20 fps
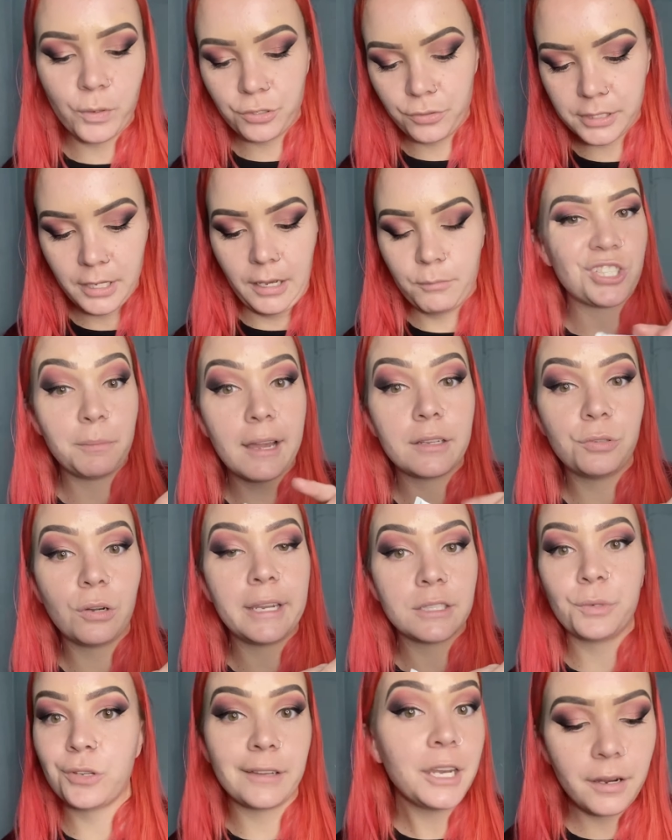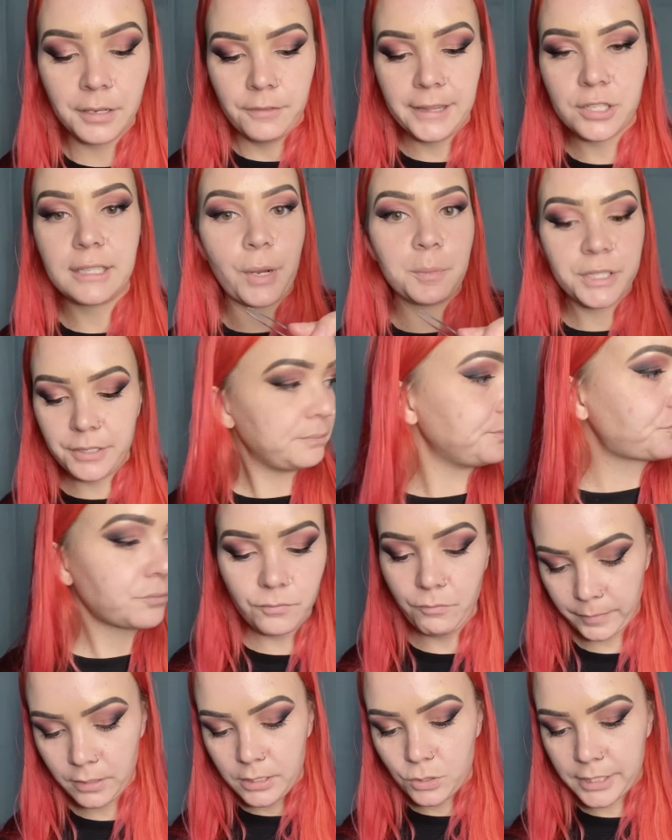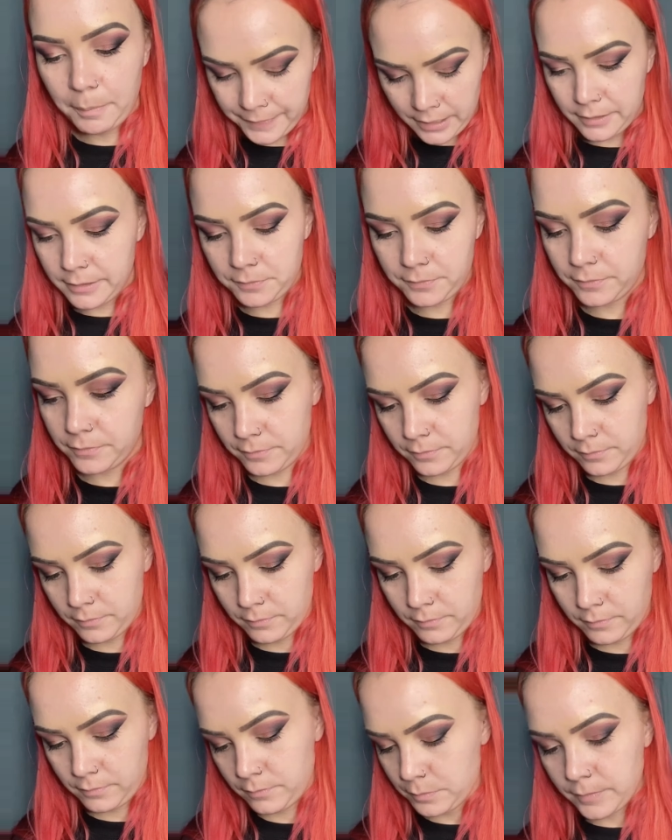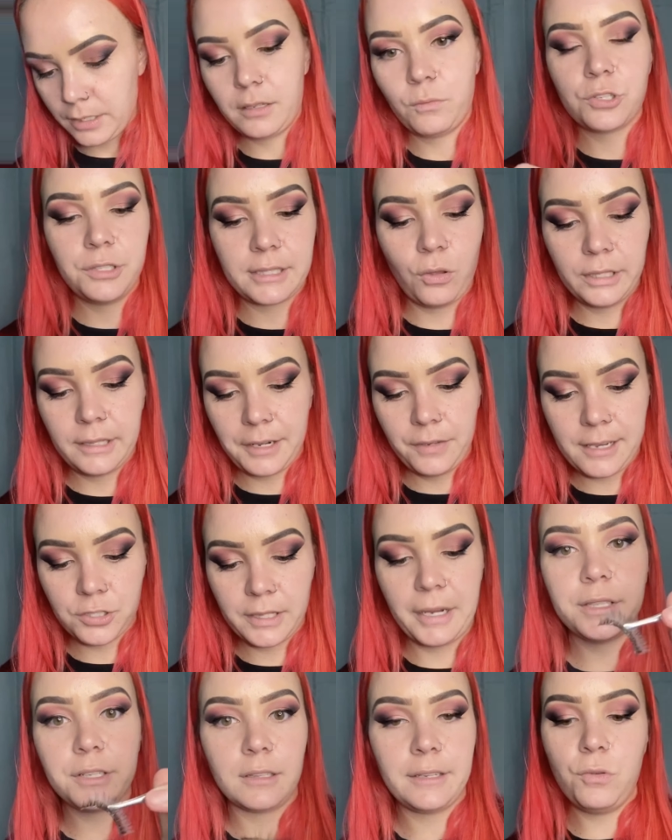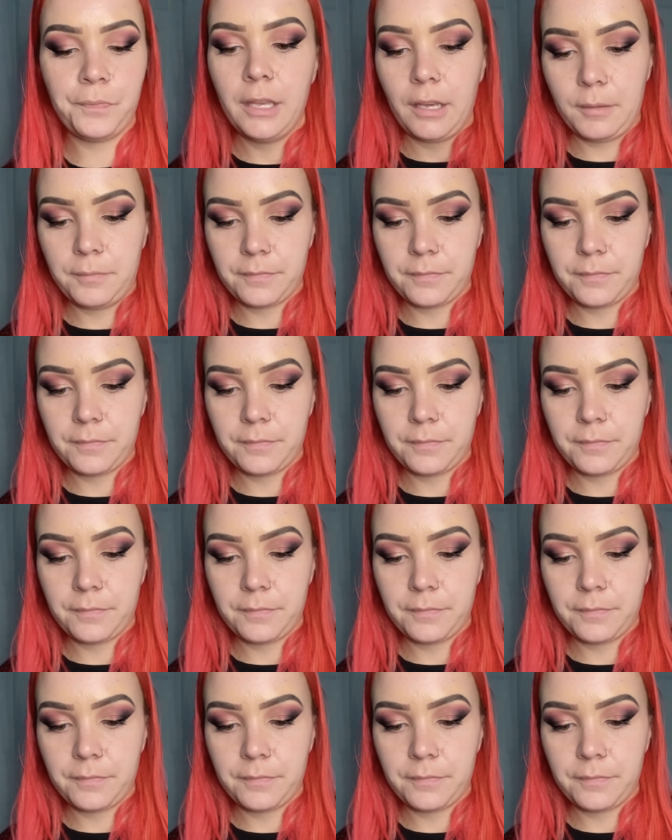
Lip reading: well. So what I'm going to use is just the